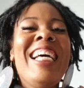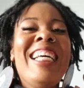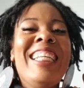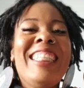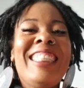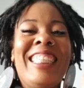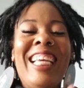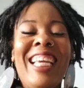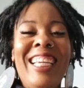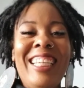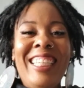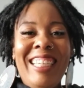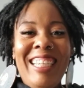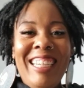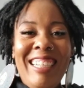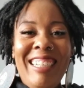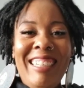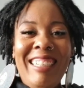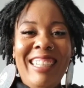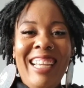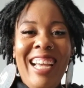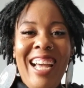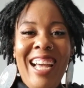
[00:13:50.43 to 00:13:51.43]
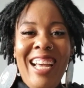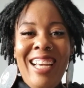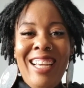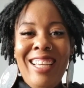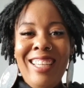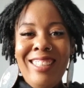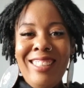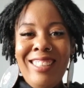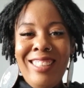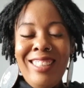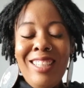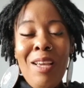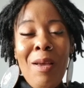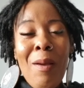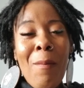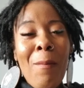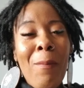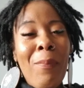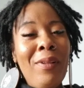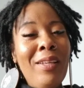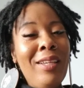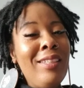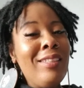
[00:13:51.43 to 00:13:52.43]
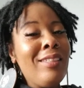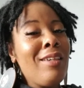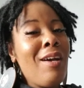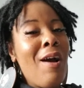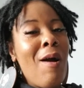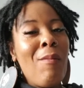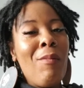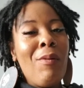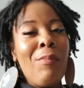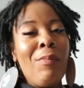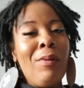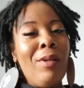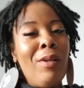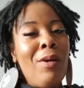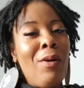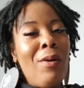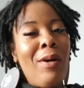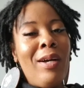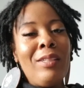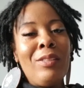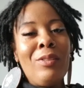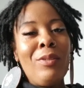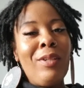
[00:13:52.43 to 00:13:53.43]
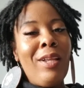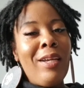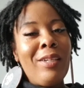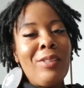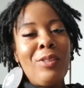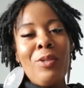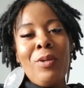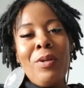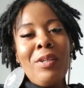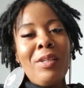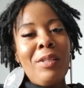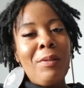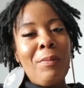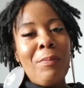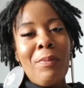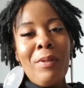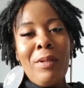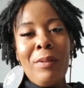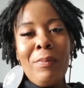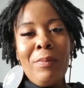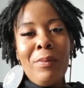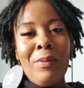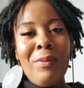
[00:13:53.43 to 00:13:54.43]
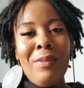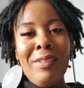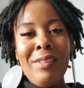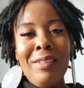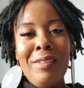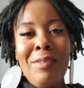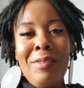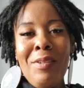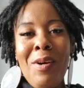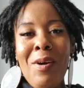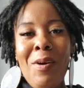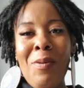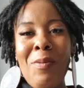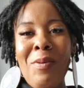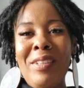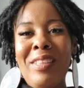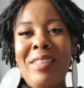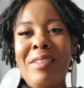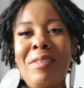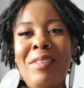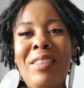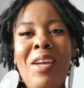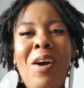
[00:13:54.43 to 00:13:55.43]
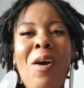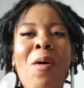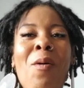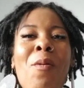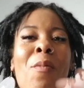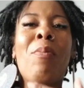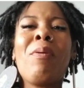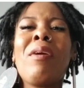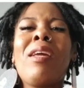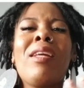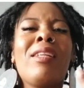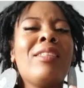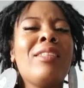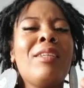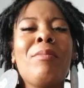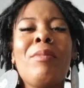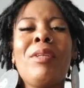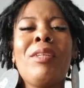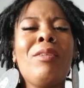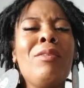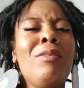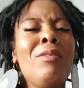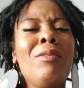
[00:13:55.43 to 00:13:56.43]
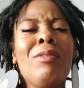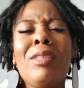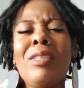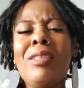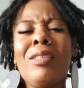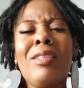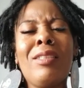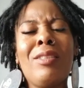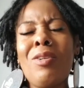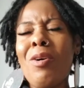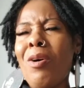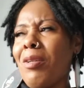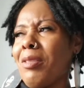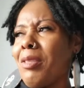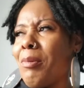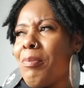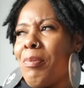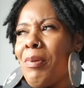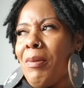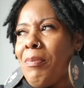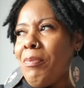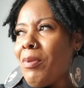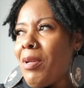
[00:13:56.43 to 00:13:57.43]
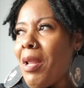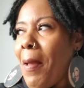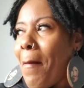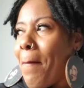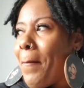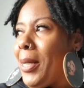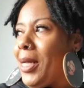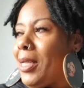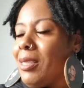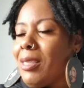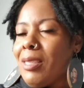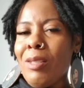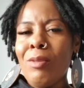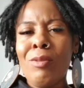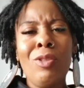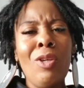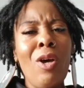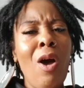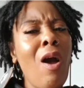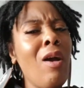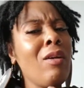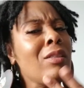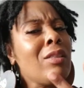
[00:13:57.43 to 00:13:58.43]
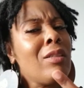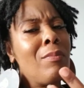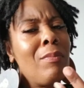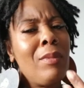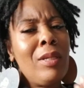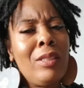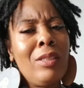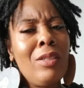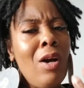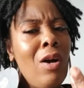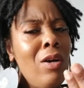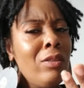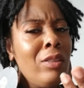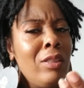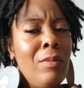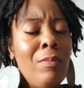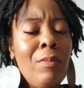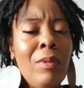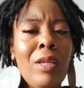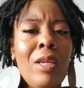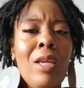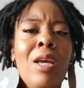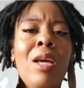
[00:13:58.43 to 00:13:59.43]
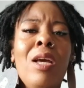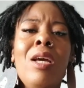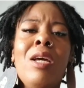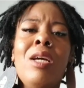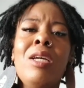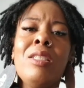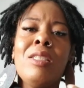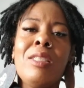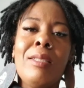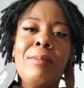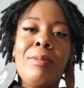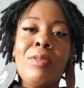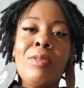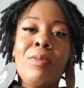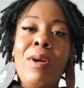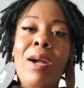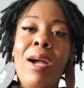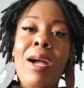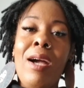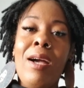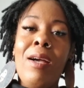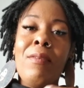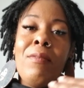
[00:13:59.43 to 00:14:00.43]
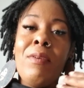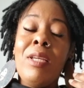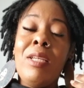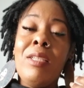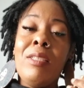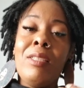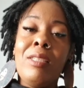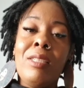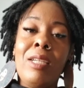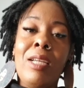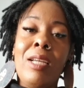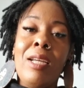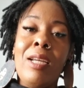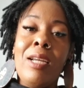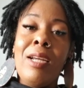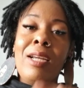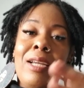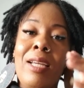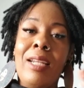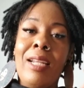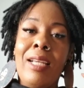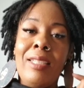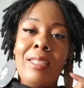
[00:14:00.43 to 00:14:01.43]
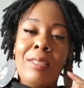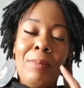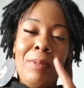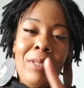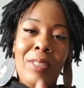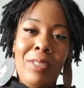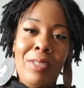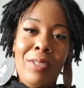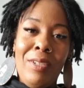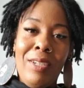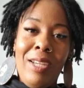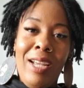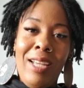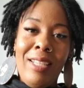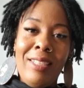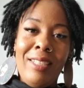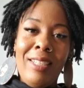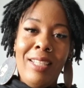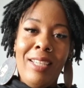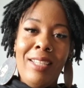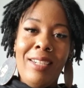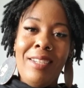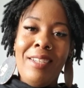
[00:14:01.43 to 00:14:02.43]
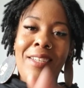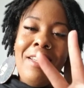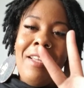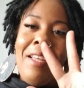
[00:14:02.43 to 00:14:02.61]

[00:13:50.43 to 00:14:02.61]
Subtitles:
Take care, guys. Please comment below. I do like talking to people. With the whole pandemic, you don't get to talk to people that much. So talk to me. Subscribe and share, and I'll speak to you guys later.